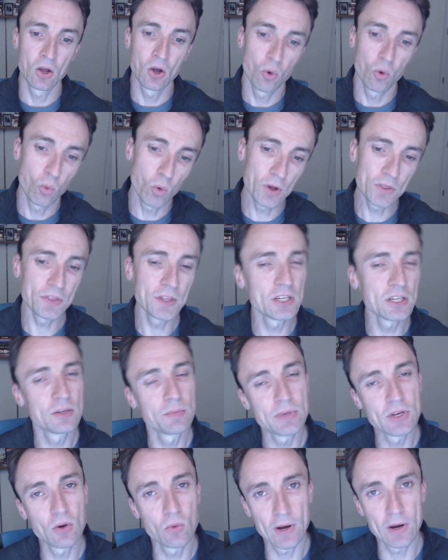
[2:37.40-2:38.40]
One thing to
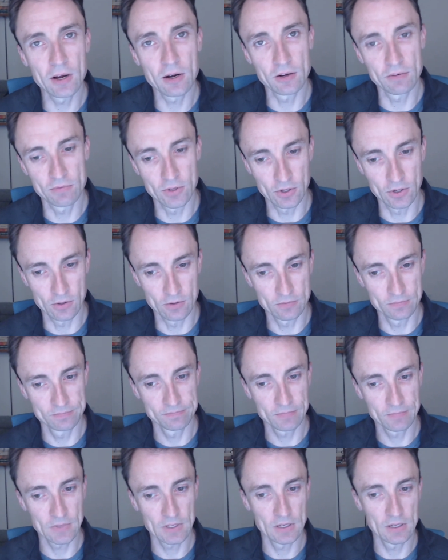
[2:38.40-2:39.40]
be aware of, though,
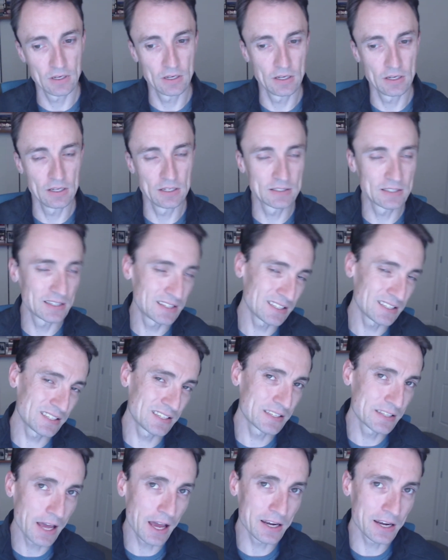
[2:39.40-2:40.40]
is that this
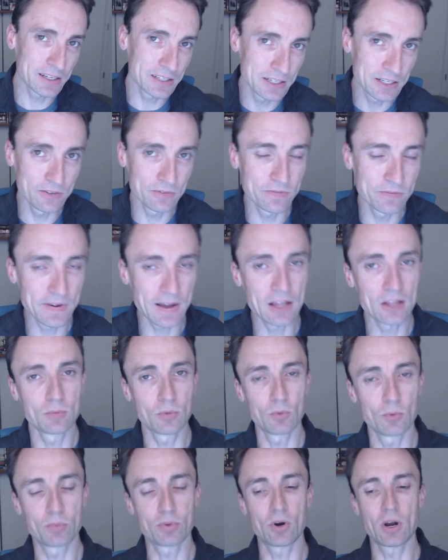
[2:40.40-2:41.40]
is not an
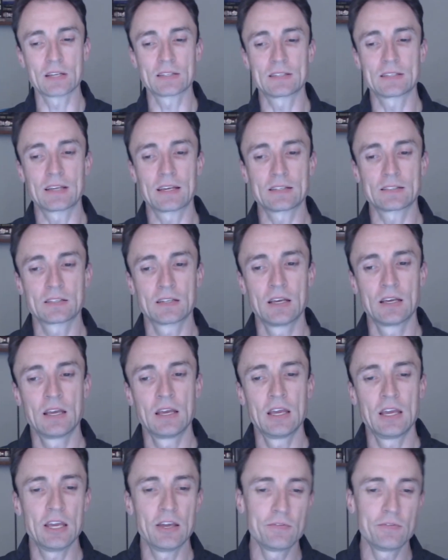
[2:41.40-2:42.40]
infallible process.
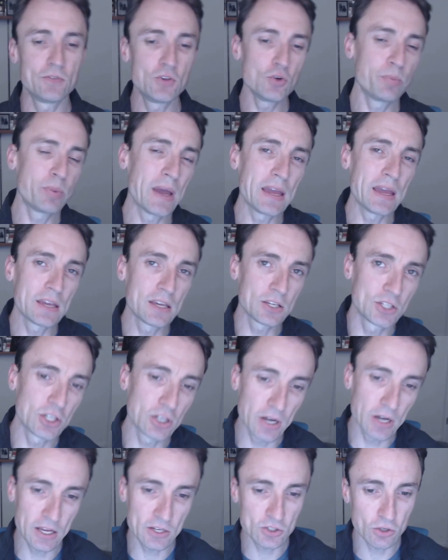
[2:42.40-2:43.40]
If you pay into
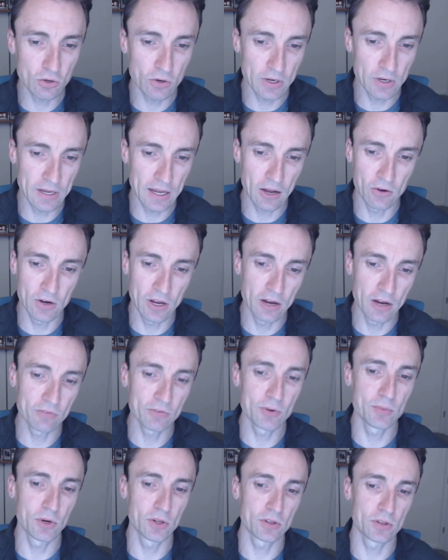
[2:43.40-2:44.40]
your escrow account
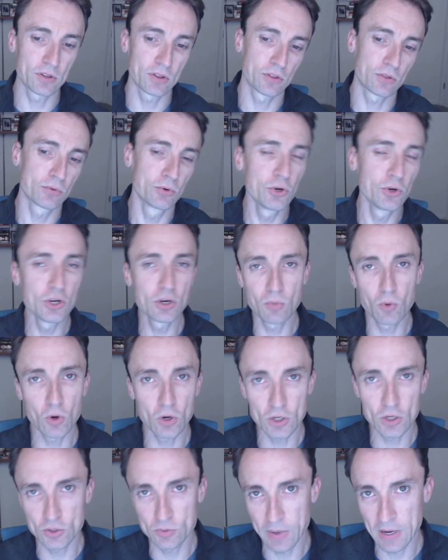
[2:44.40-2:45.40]
every month through your
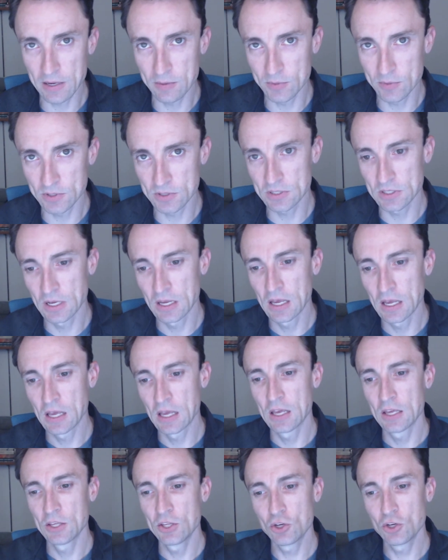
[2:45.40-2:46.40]
mortgage payments,
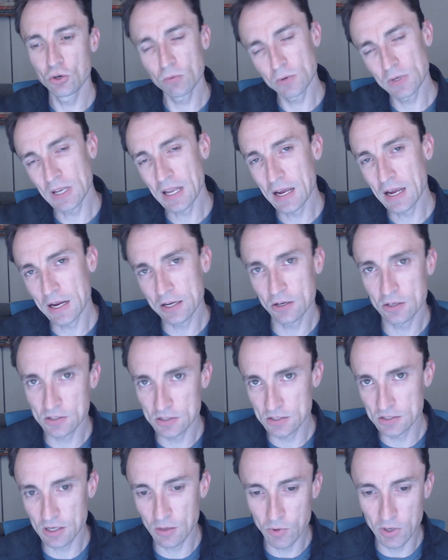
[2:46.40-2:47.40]
you're relying on
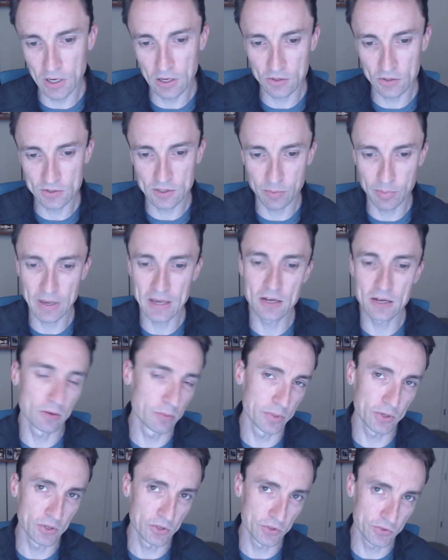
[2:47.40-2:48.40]
someone else to pay your
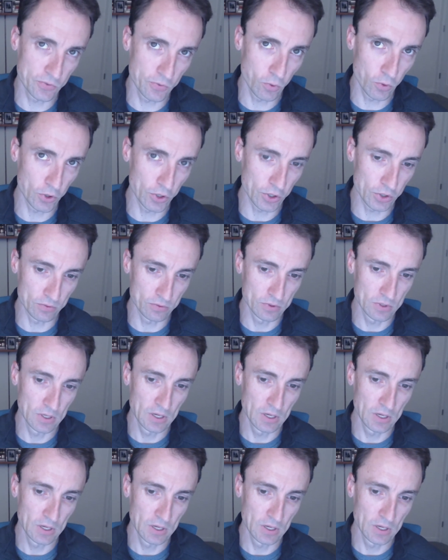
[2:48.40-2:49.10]
bills for you.